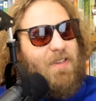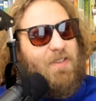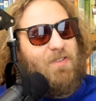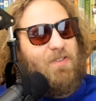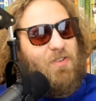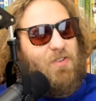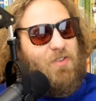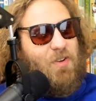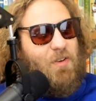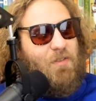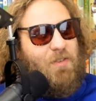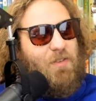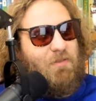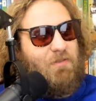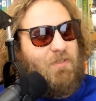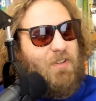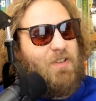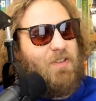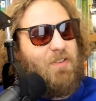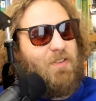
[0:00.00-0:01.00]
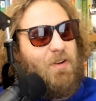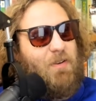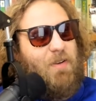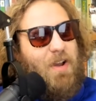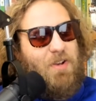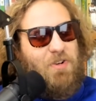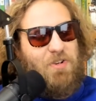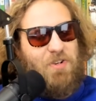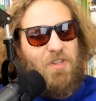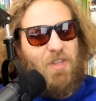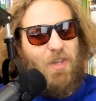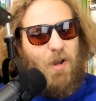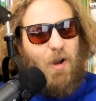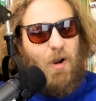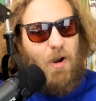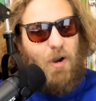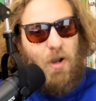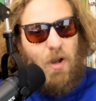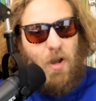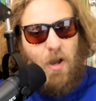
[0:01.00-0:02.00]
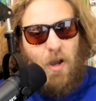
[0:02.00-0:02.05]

deserving of consideration there.